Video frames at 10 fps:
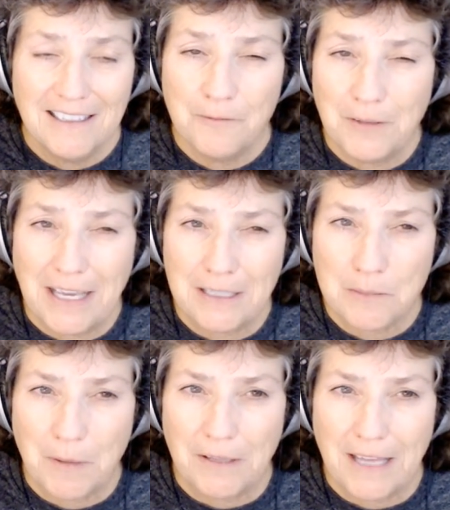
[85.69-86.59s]
And if you
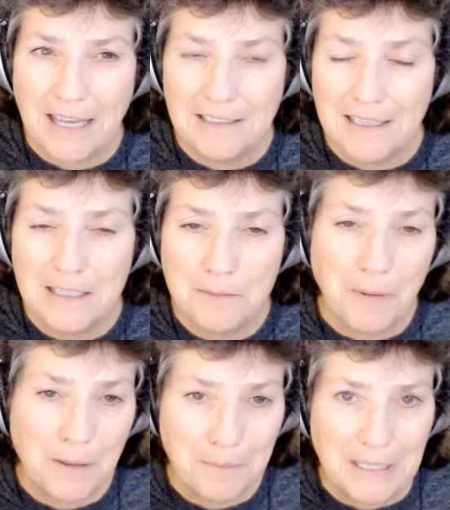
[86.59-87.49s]
can't spell that, it's
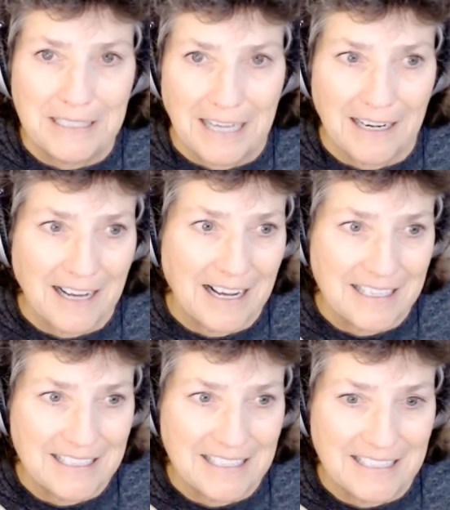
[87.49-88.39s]

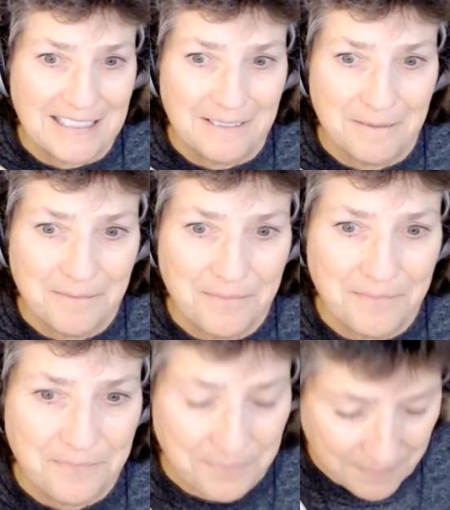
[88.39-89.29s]
bartb.ie.
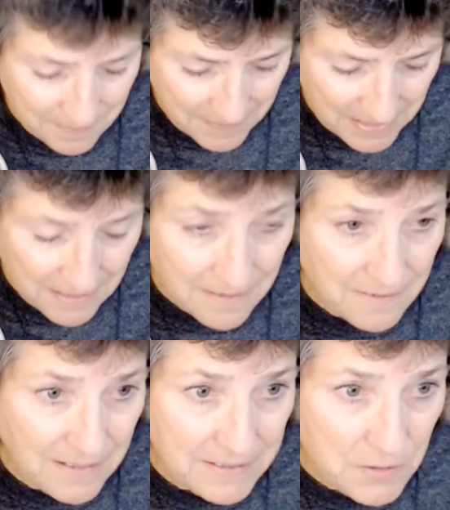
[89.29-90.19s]

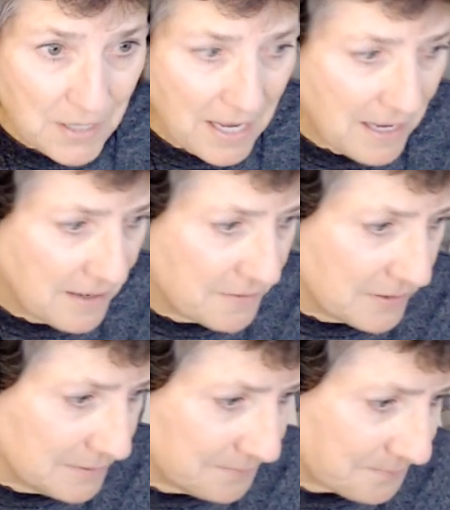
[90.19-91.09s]
All right, save.
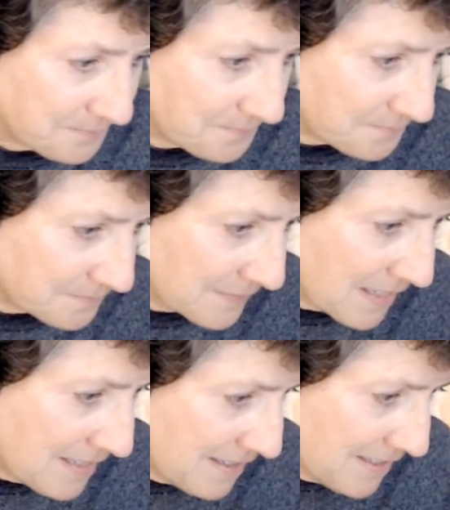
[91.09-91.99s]

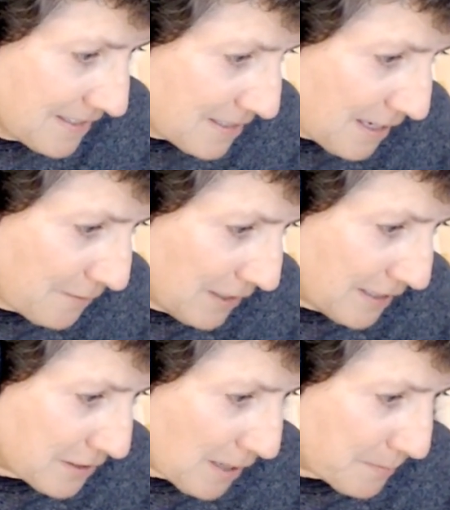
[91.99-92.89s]
Save and
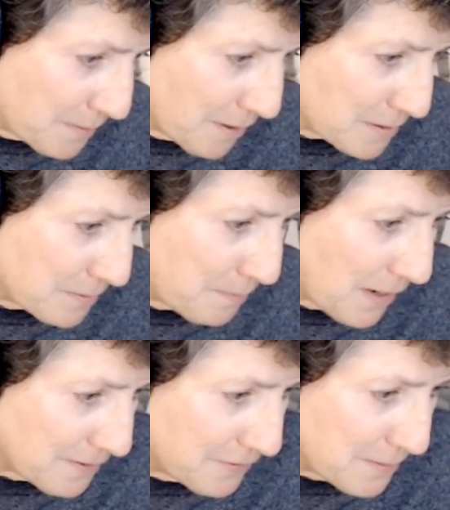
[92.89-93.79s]
add chapter marks
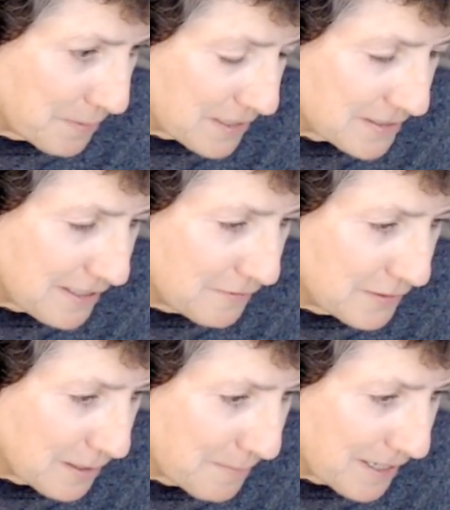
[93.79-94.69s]
pod feed because
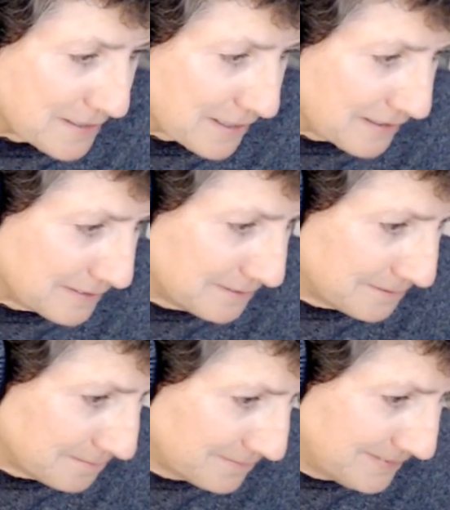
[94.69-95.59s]
Steve commands it.